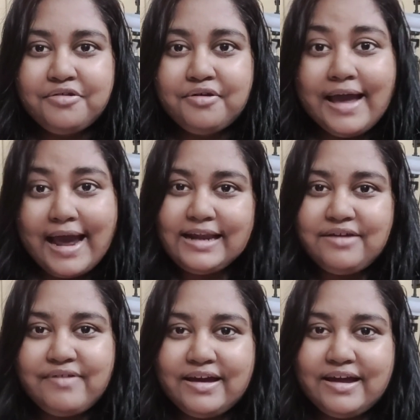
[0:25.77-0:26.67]
So
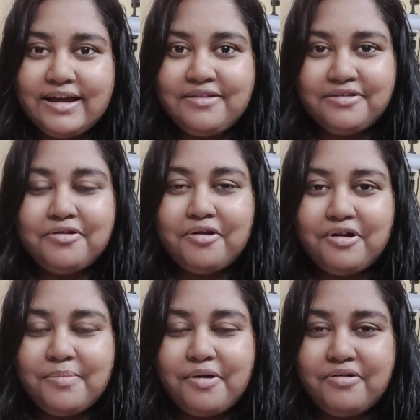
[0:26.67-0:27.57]
anyway, it's
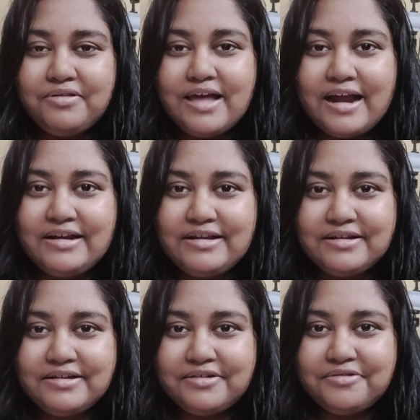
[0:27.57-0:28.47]
not about that,
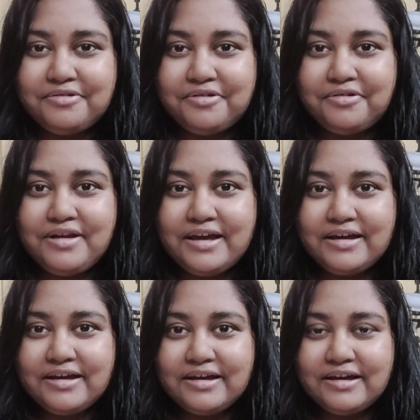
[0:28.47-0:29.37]
you know,
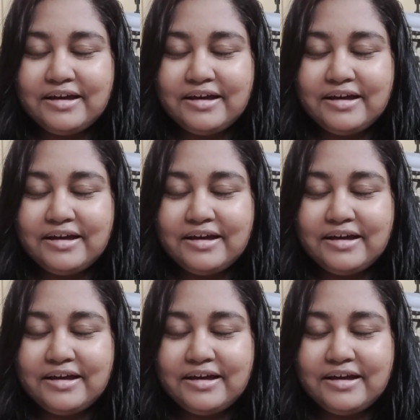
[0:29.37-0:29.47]
like,